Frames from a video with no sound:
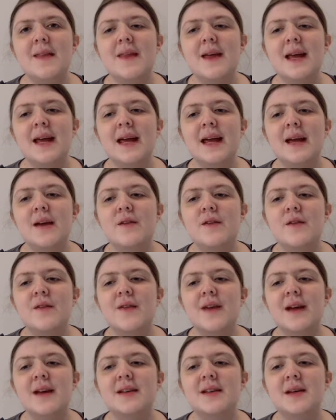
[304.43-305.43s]
thinking of a
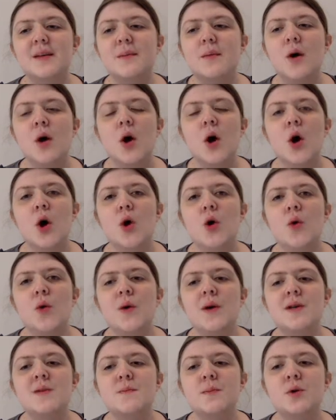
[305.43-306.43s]
victim who
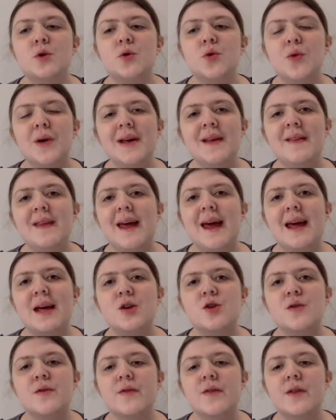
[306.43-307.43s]
is between the
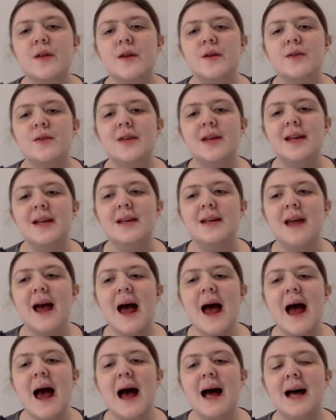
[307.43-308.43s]
age of 13
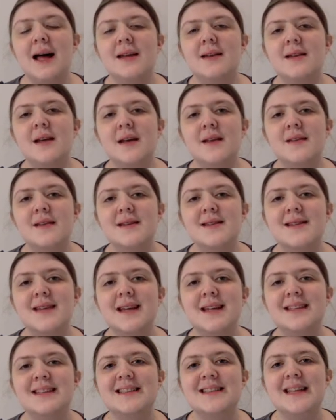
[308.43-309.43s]
and under
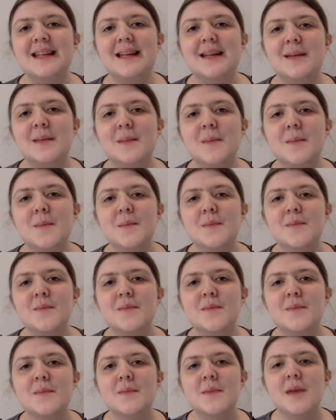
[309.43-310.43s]
16.
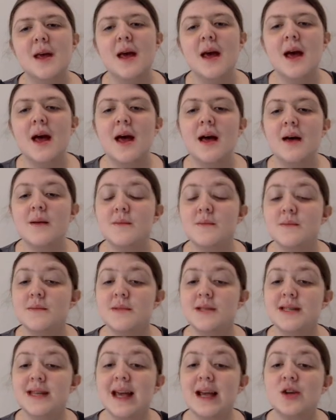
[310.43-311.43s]

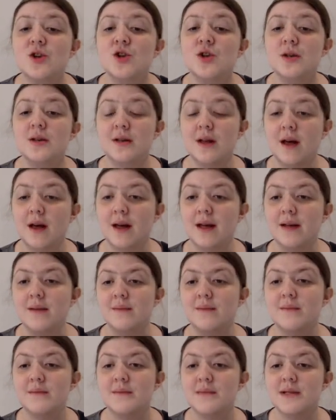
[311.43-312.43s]
Section 9.
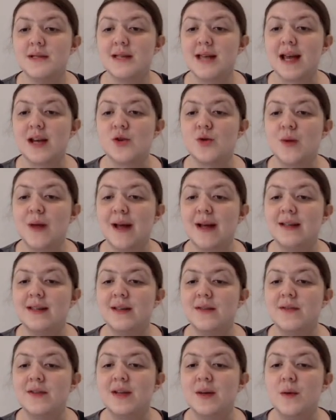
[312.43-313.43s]
Sexual
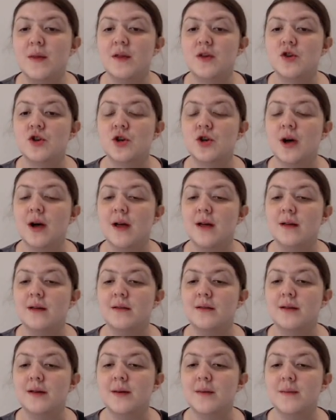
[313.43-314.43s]
activity with a child.